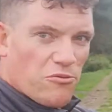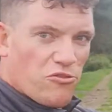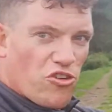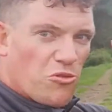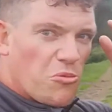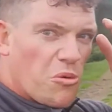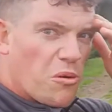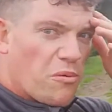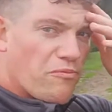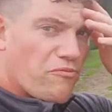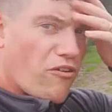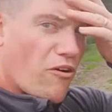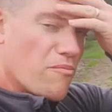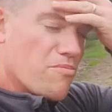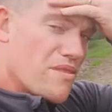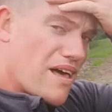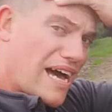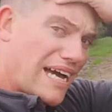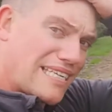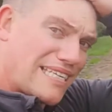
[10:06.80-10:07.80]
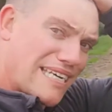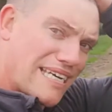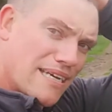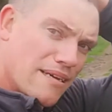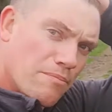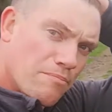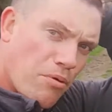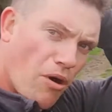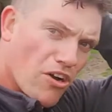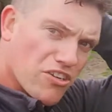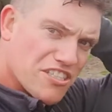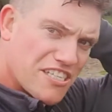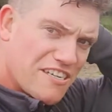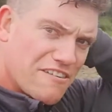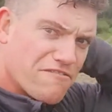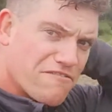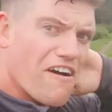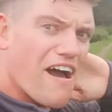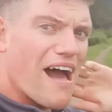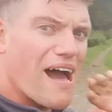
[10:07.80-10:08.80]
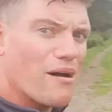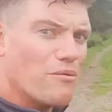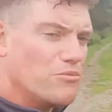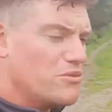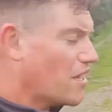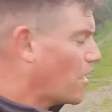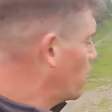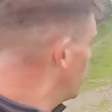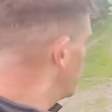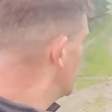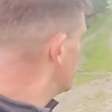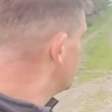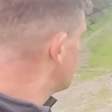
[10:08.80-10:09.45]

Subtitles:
come up from that potty farm now.